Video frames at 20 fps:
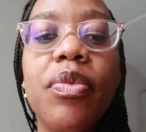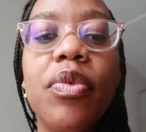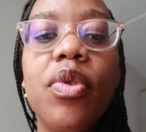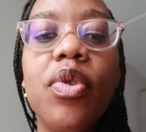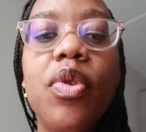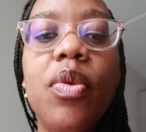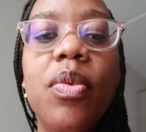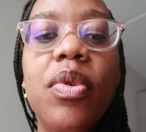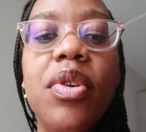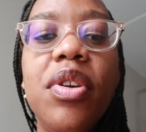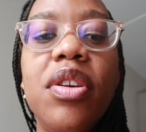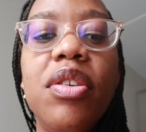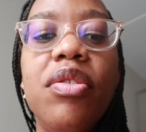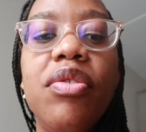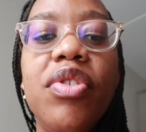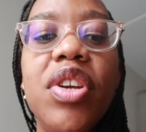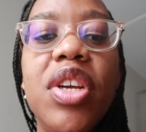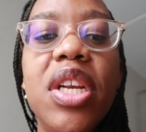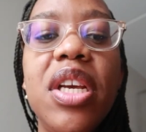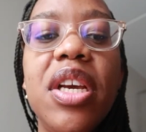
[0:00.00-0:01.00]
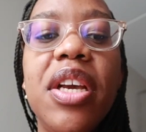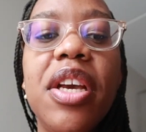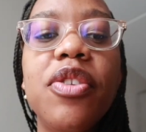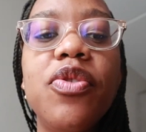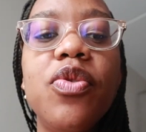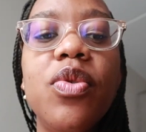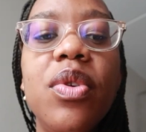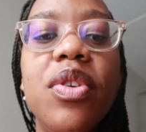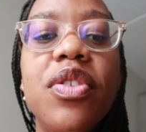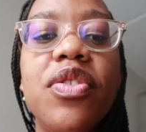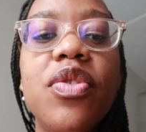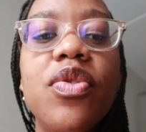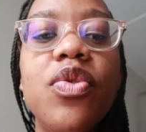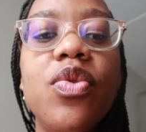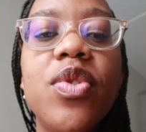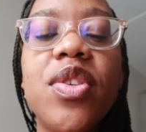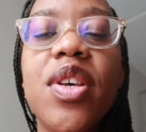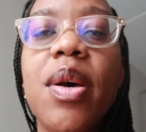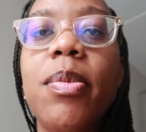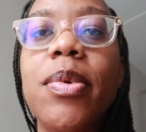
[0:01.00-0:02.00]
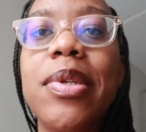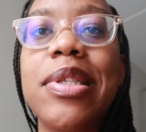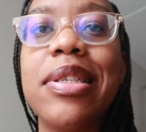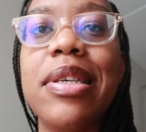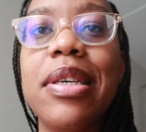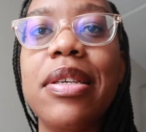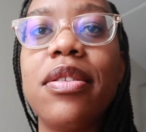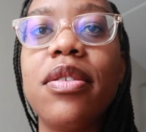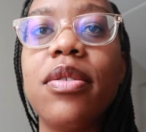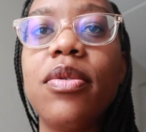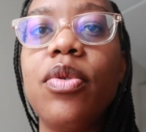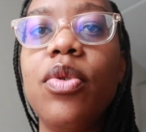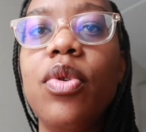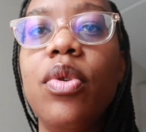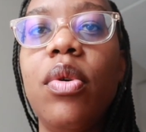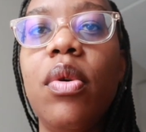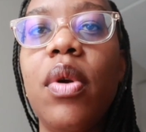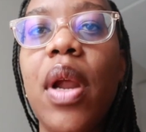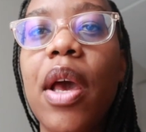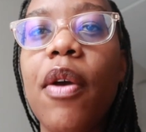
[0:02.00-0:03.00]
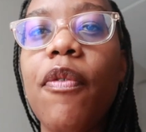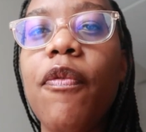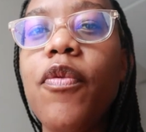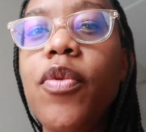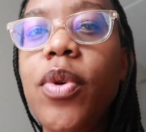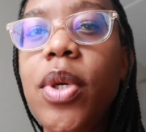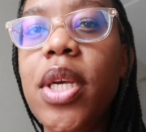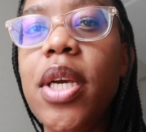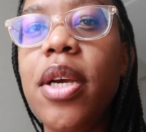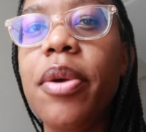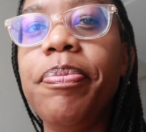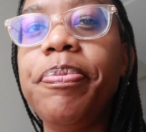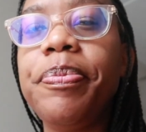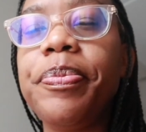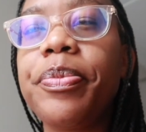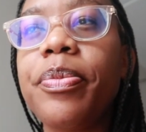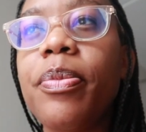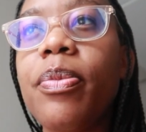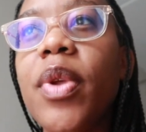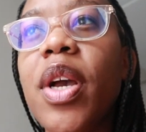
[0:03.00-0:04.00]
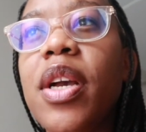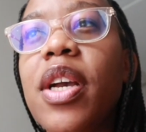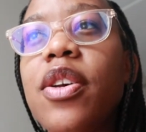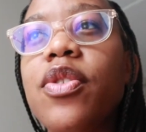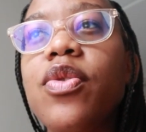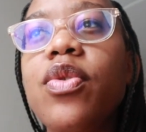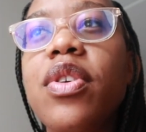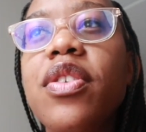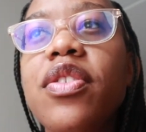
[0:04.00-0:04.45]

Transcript: You wouldn't really get to listen to someone set, you know, like fully get to